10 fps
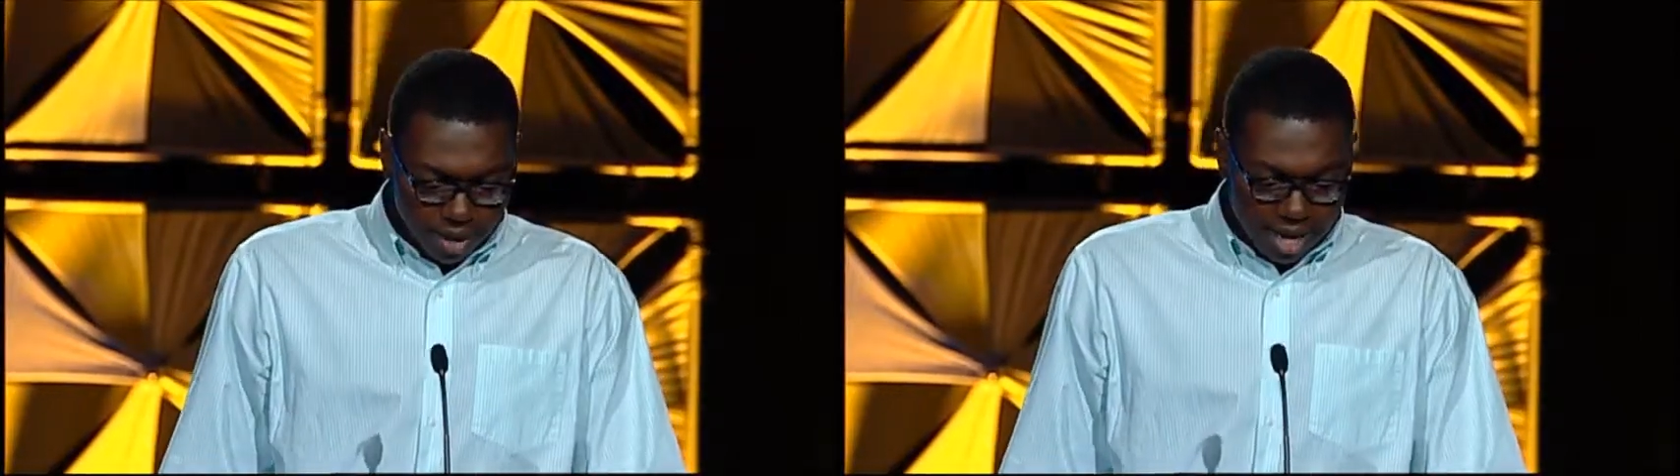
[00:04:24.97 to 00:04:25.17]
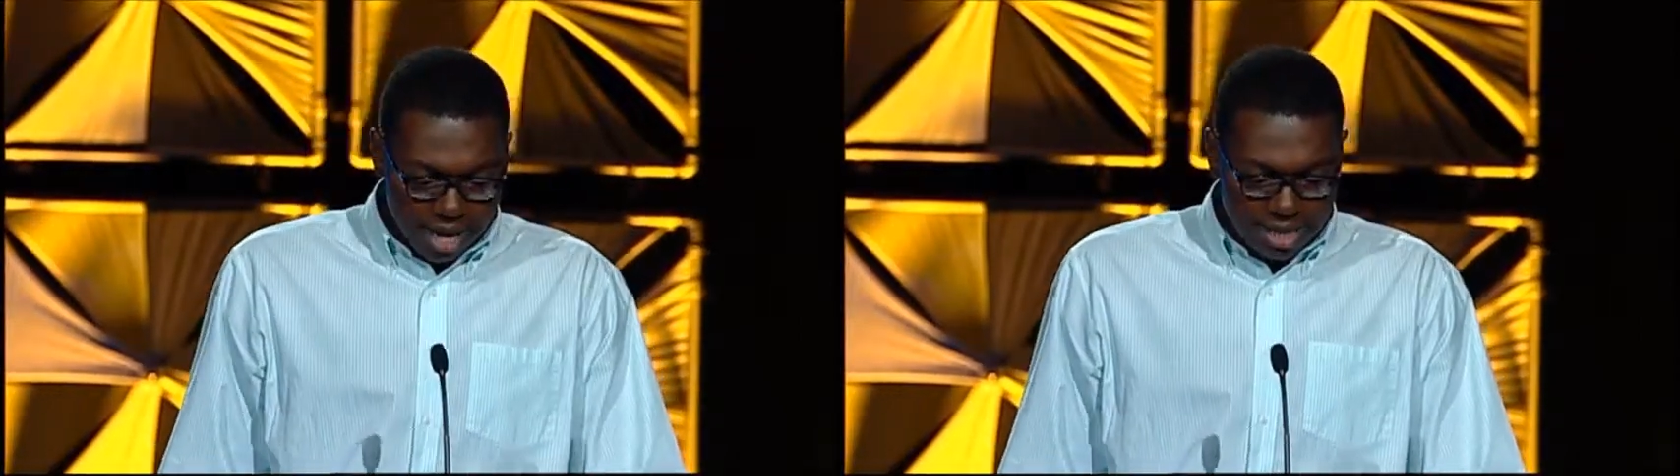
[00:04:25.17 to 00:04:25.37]

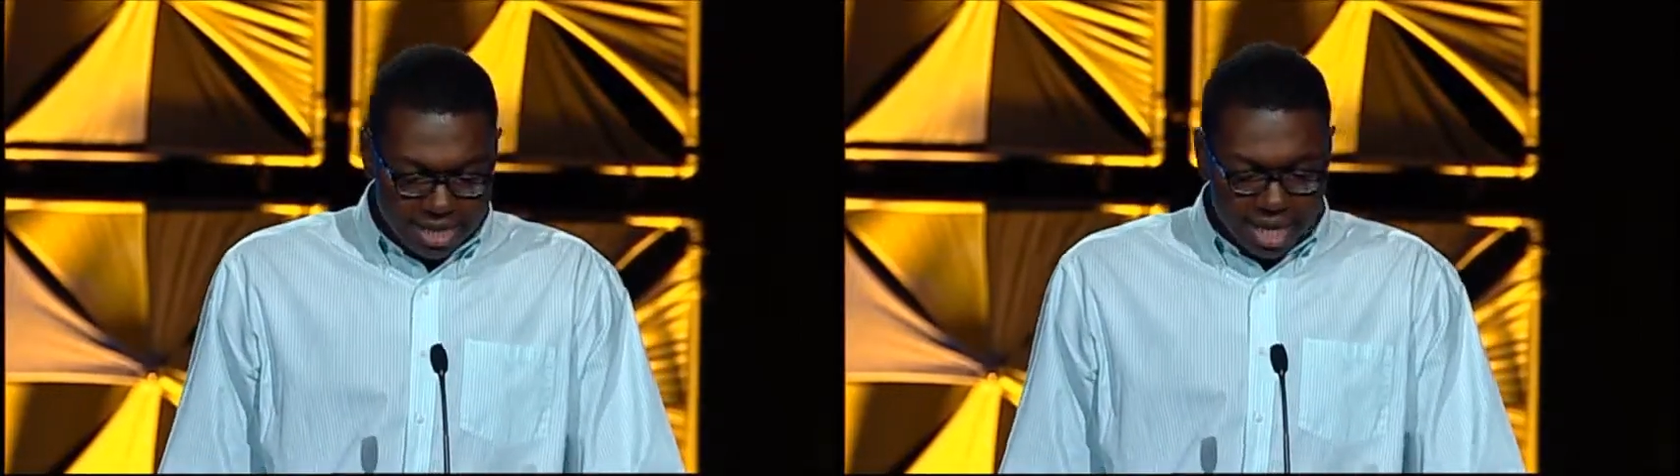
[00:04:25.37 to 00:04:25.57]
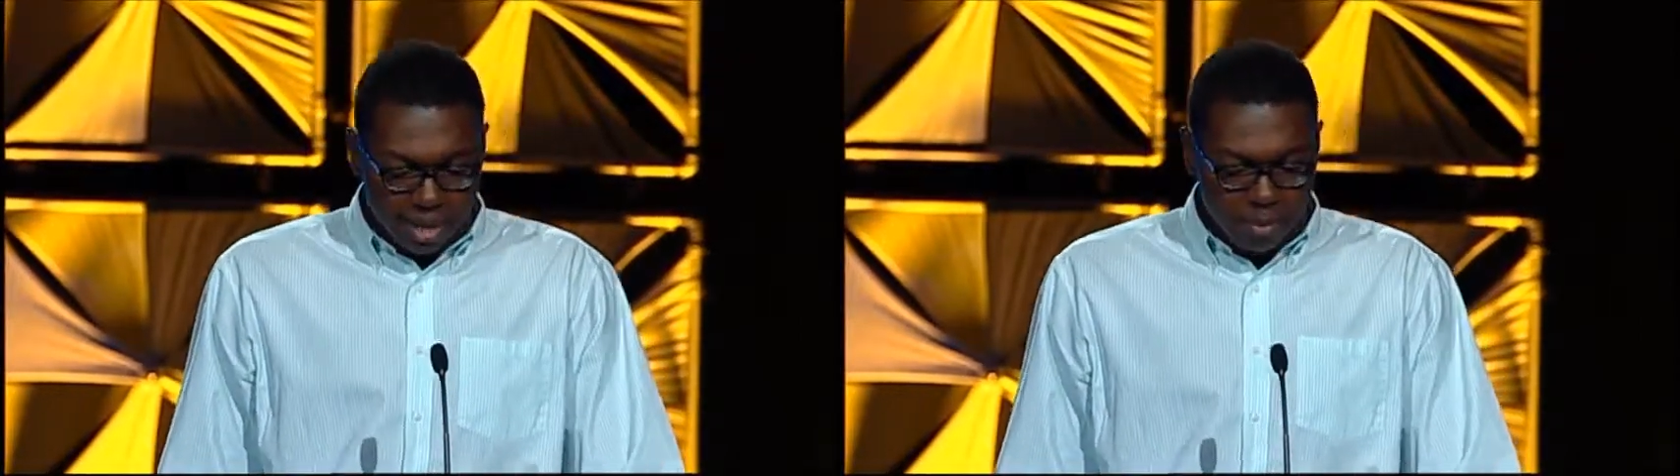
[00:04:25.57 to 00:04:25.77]
has
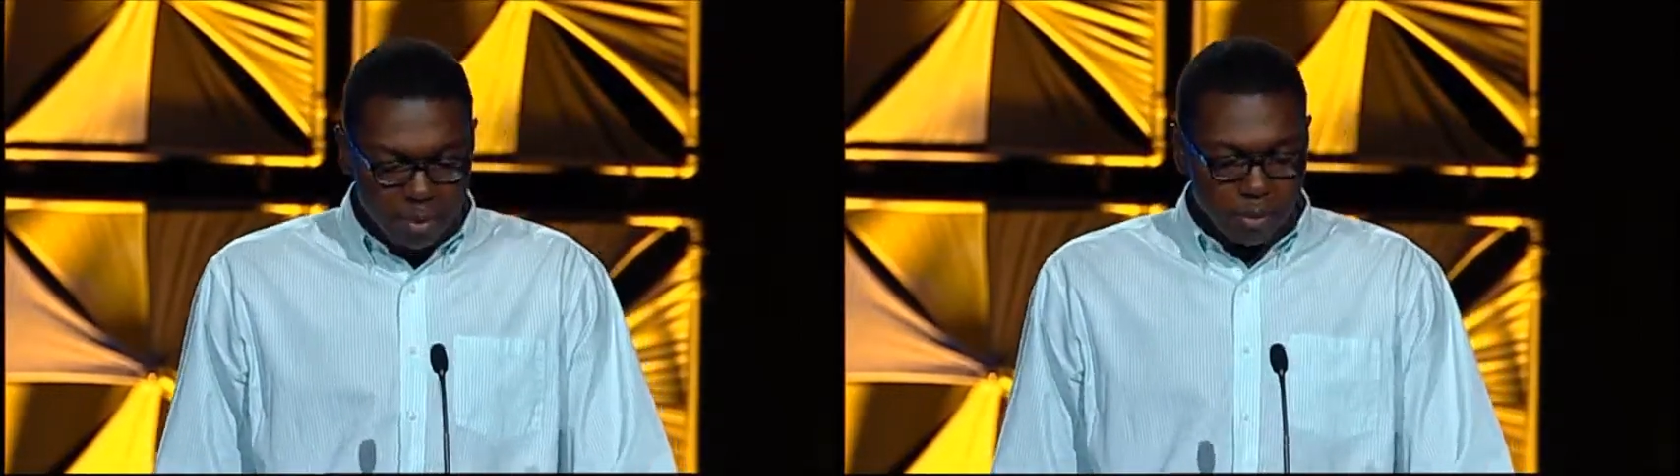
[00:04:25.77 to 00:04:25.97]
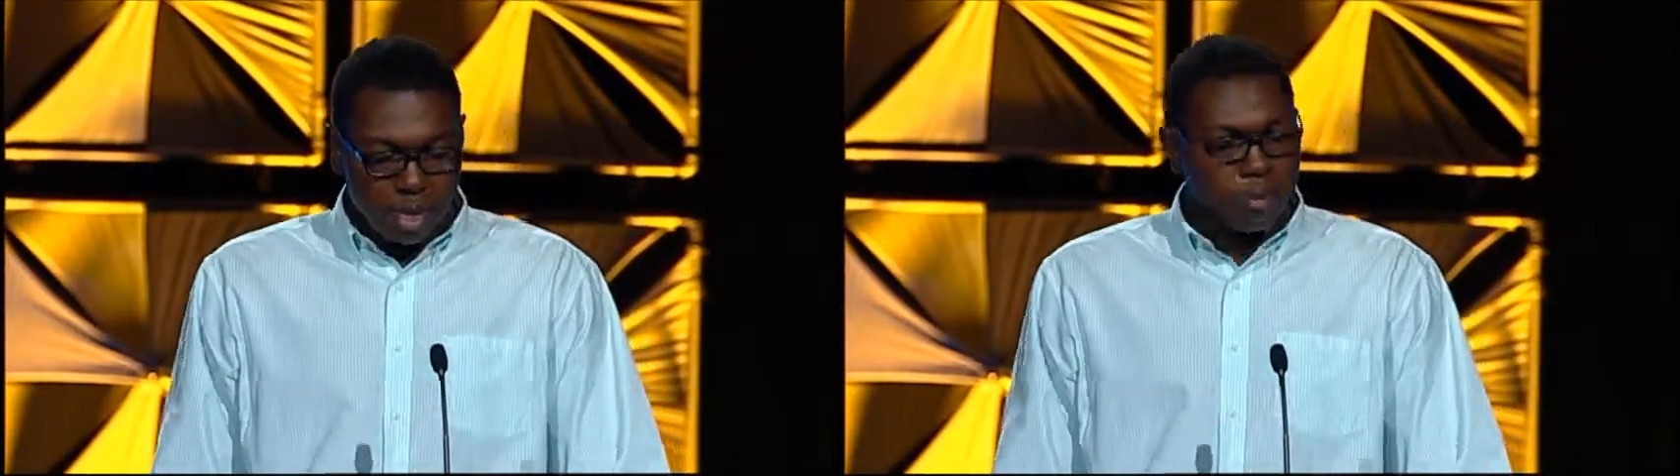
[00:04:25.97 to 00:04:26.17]
taken
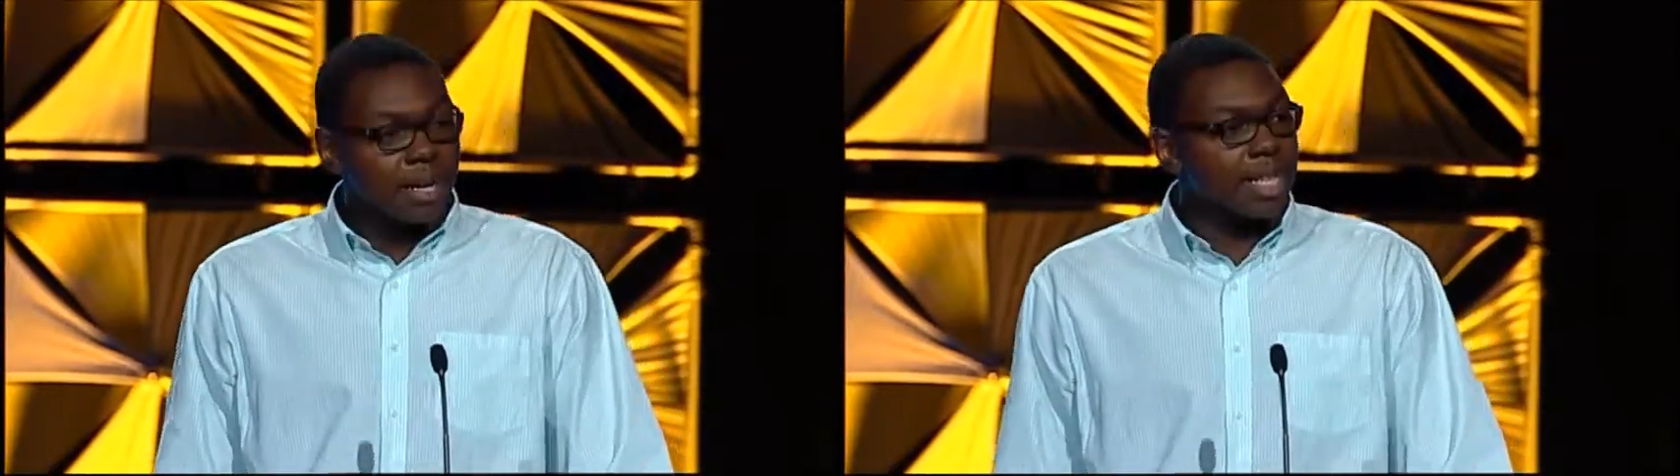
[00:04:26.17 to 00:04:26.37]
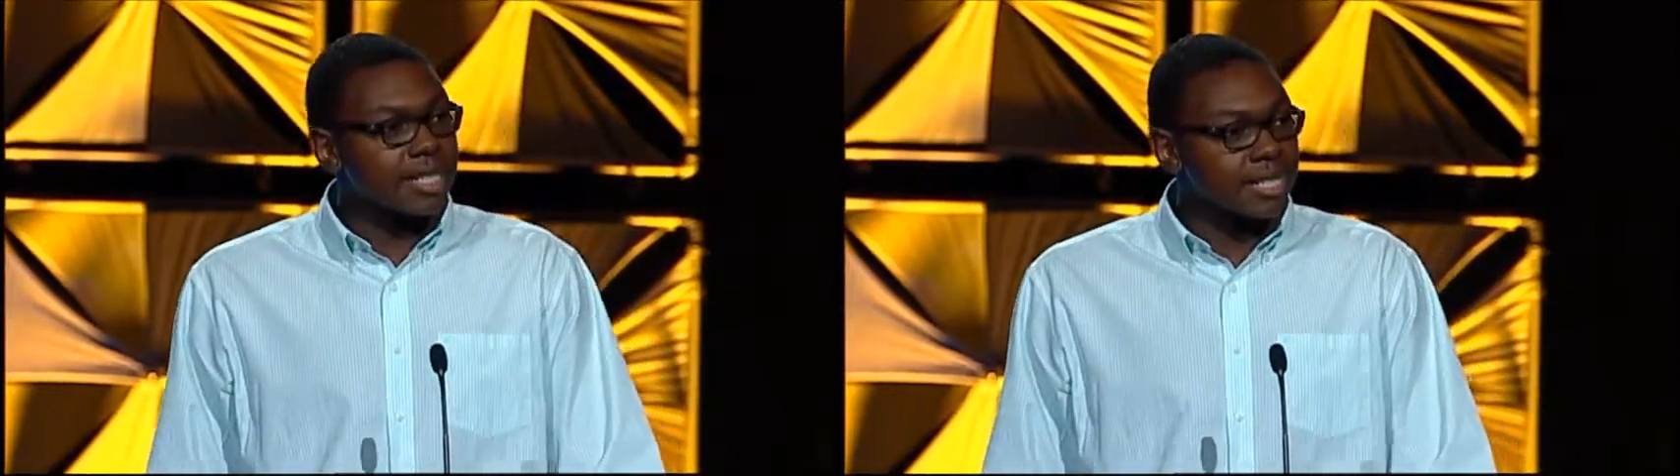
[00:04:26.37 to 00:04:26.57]
me many
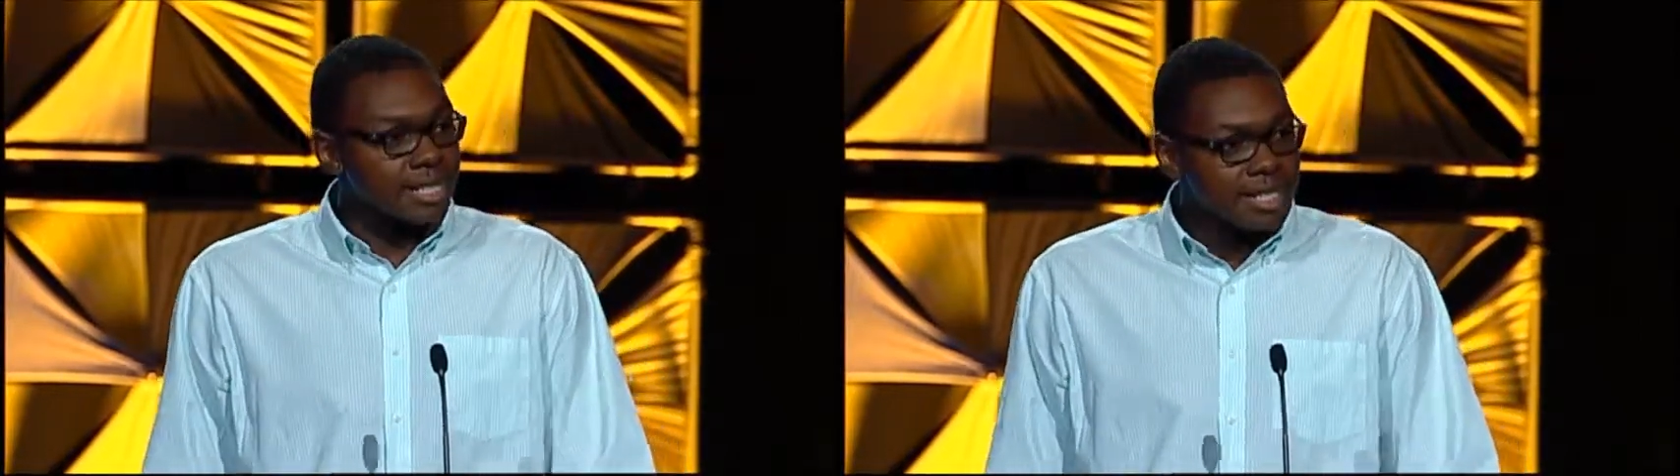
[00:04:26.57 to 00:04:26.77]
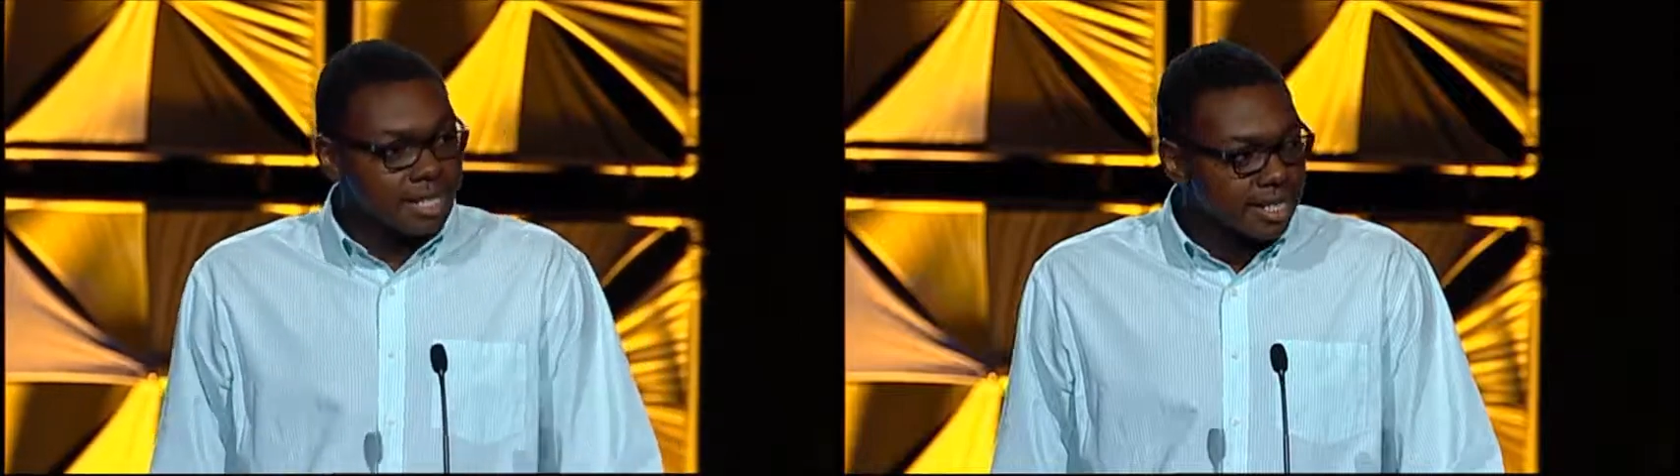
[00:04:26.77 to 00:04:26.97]
places,